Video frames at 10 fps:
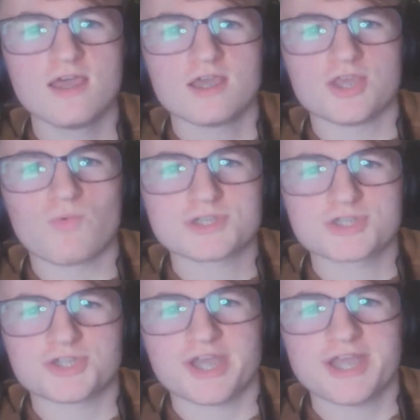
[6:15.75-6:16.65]
he wants to
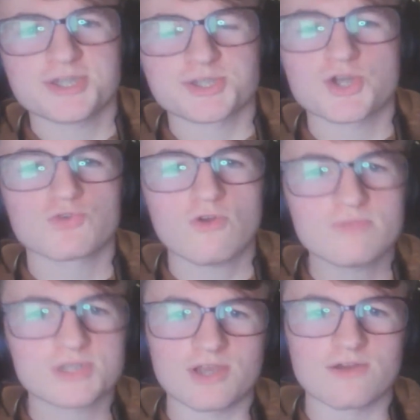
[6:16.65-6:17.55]
change his
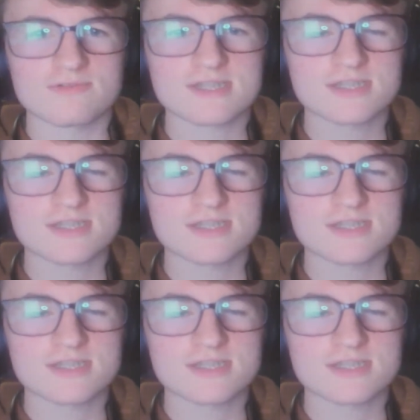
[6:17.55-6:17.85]
chromosomes.